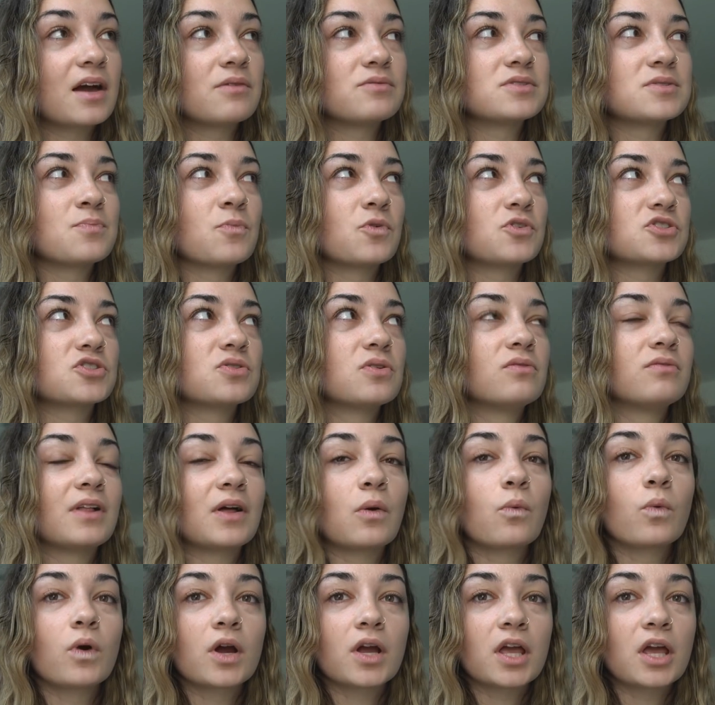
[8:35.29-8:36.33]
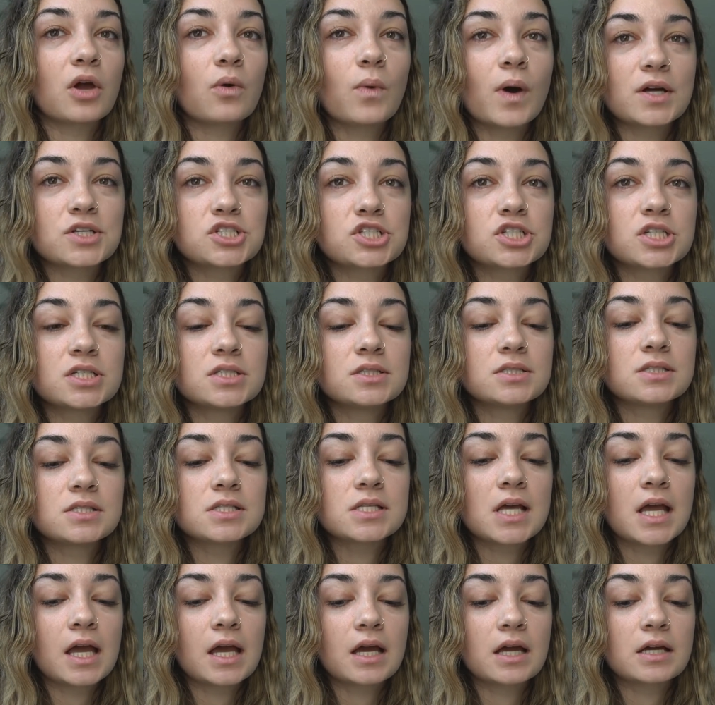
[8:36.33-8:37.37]
I was more so of like working
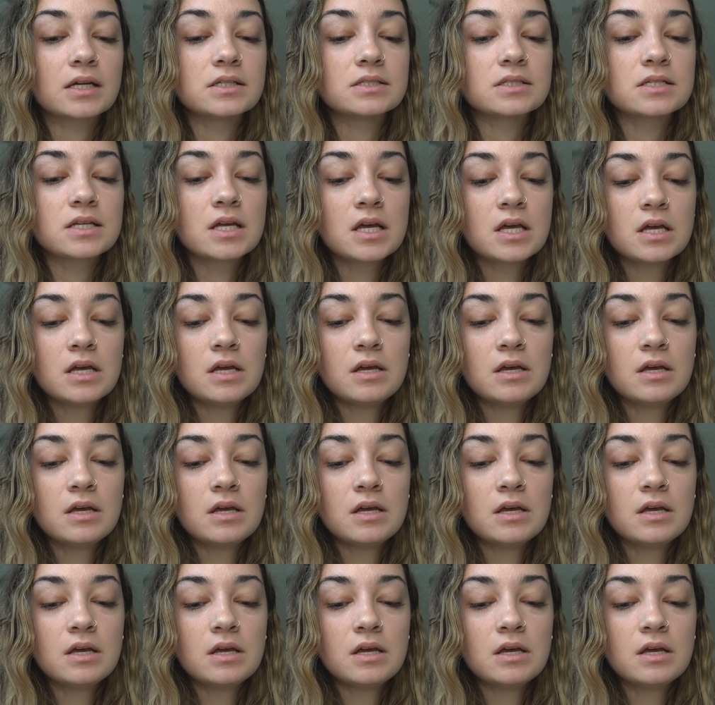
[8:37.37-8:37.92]
questions and